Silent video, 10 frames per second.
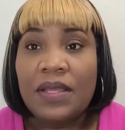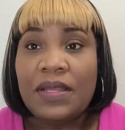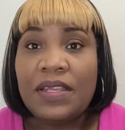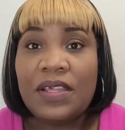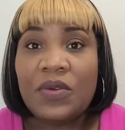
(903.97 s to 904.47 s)

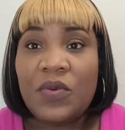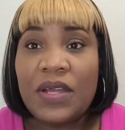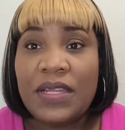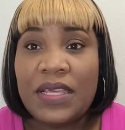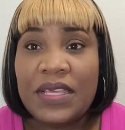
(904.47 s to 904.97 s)
The other
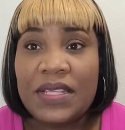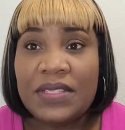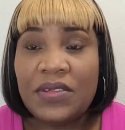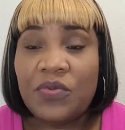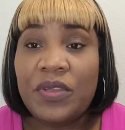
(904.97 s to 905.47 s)
one
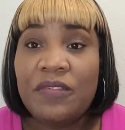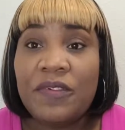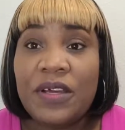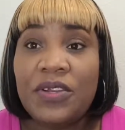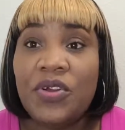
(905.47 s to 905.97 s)
is
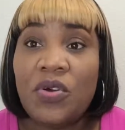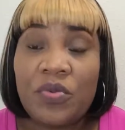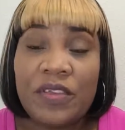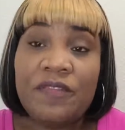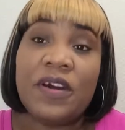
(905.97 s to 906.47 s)
refund, no
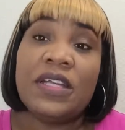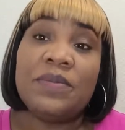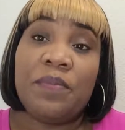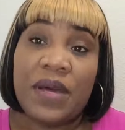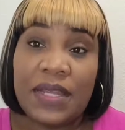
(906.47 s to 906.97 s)

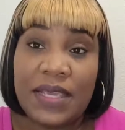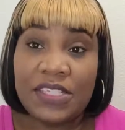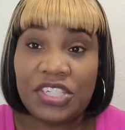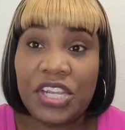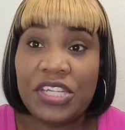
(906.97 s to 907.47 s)
refund, but
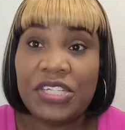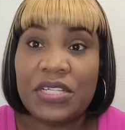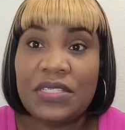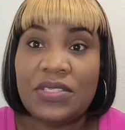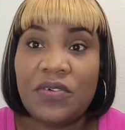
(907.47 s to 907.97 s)

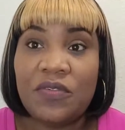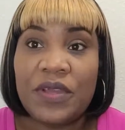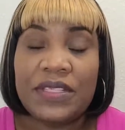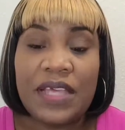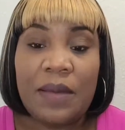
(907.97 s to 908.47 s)
exchanges. So for
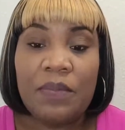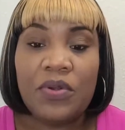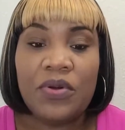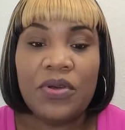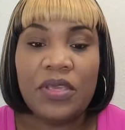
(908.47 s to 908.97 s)

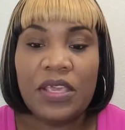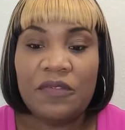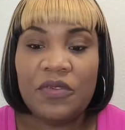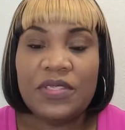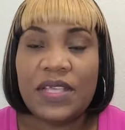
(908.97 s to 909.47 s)
example,
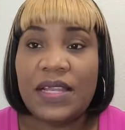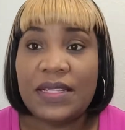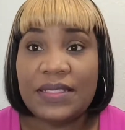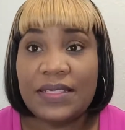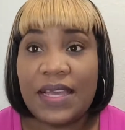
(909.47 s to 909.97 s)
if you say,
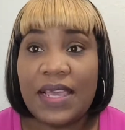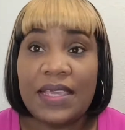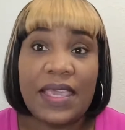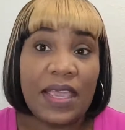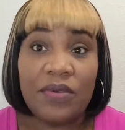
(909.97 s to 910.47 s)
listen, I
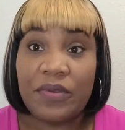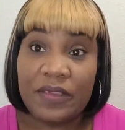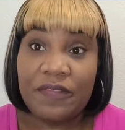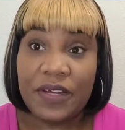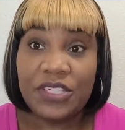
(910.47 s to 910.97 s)
can't
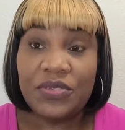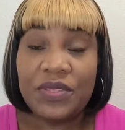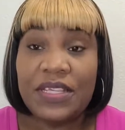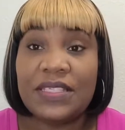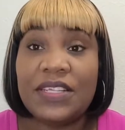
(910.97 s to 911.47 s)
refund you
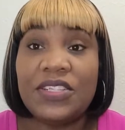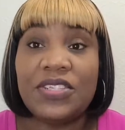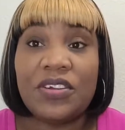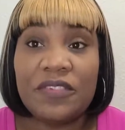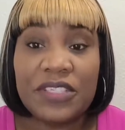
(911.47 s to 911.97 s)
this. In the
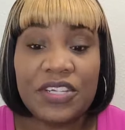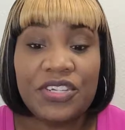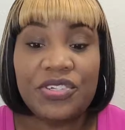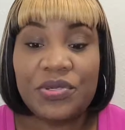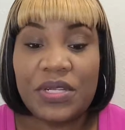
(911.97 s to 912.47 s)
service
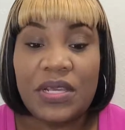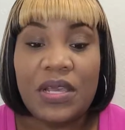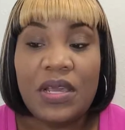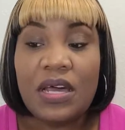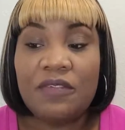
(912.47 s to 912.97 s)
industry,
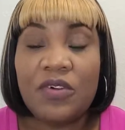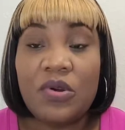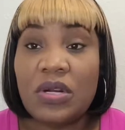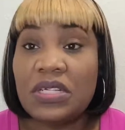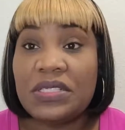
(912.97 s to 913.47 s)
of
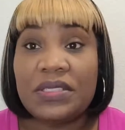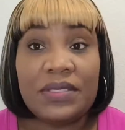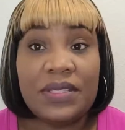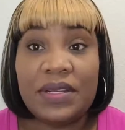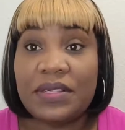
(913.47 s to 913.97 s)
course,
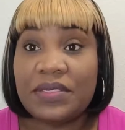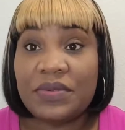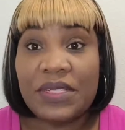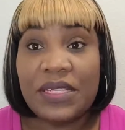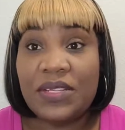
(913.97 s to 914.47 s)
there's
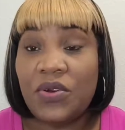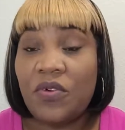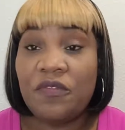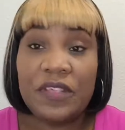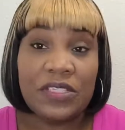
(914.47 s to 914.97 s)
really
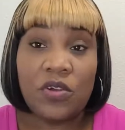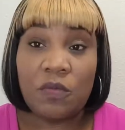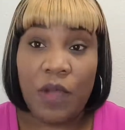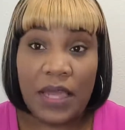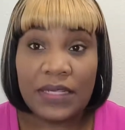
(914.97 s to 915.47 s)
no physical
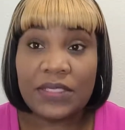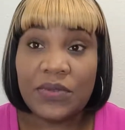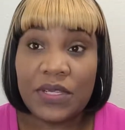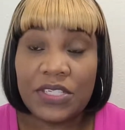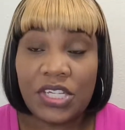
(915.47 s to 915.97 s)
product
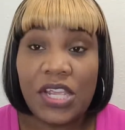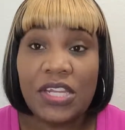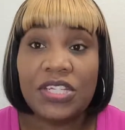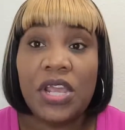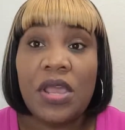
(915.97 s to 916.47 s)
to
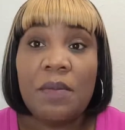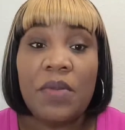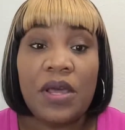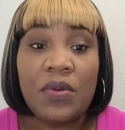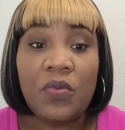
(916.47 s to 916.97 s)
exchange,
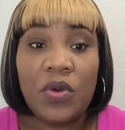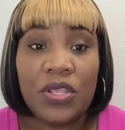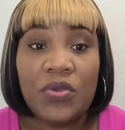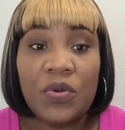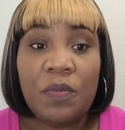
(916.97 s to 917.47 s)
but
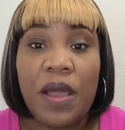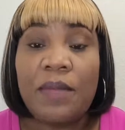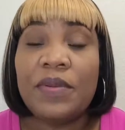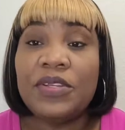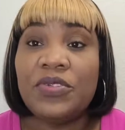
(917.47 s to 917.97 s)
what you would
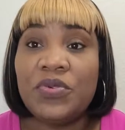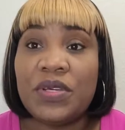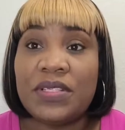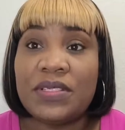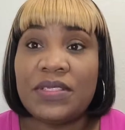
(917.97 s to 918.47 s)
probably do
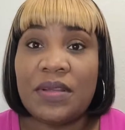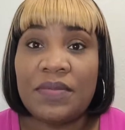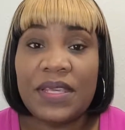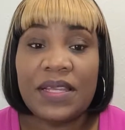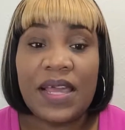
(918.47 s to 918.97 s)
is
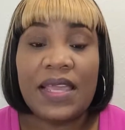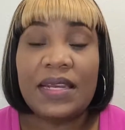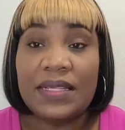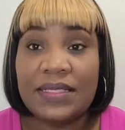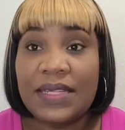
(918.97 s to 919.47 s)
something like,
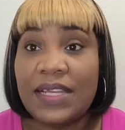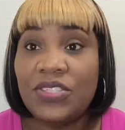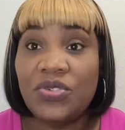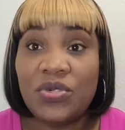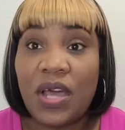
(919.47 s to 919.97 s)
listen, I
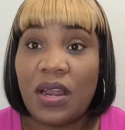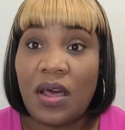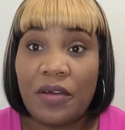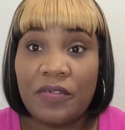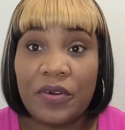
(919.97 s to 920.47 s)
do not
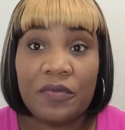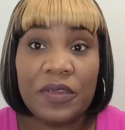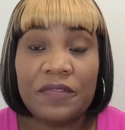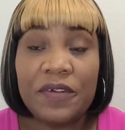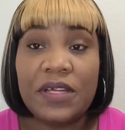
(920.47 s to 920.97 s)
offer a
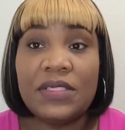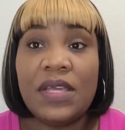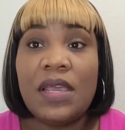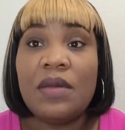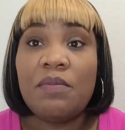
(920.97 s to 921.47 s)
refund,
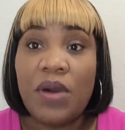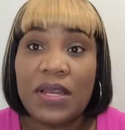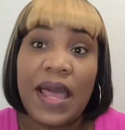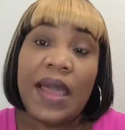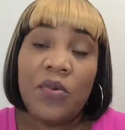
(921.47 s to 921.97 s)

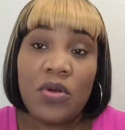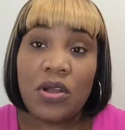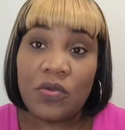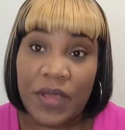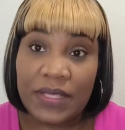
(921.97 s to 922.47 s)
but I will
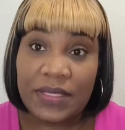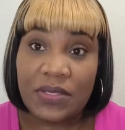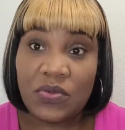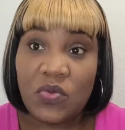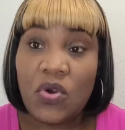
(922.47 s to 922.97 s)
correct
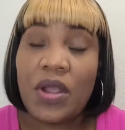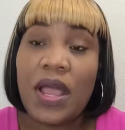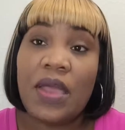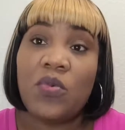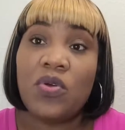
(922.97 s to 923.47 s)
it, or
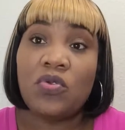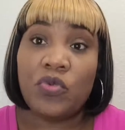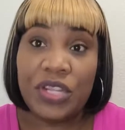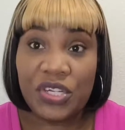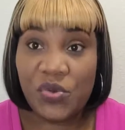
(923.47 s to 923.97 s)
I will
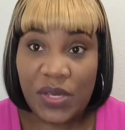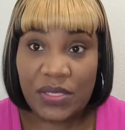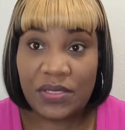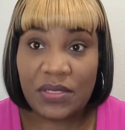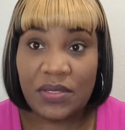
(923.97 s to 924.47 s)
redo
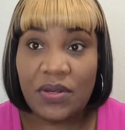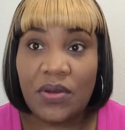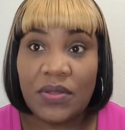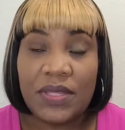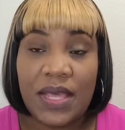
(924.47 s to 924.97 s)
it, you
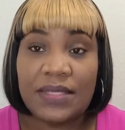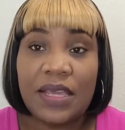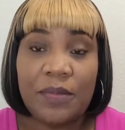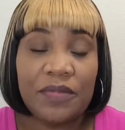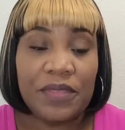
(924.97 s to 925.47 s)
know, that
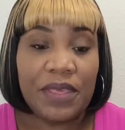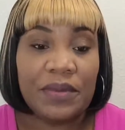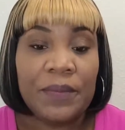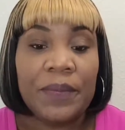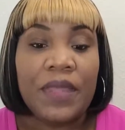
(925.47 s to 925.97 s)
type of
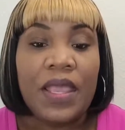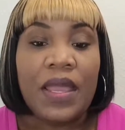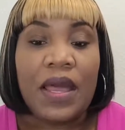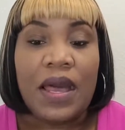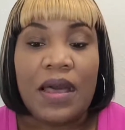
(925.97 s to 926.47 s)
thing.
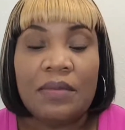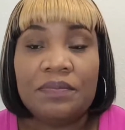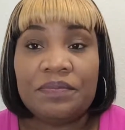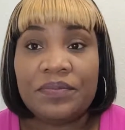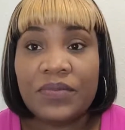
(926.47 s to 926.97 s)

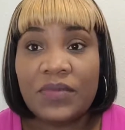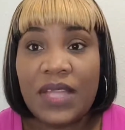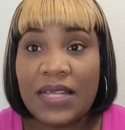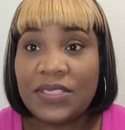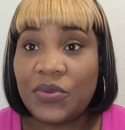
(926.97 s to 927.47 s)

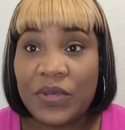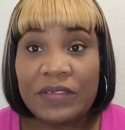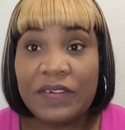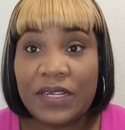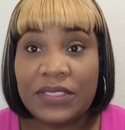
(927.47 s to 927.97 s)
That's the
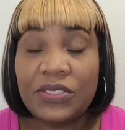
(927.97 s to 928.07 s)
refund.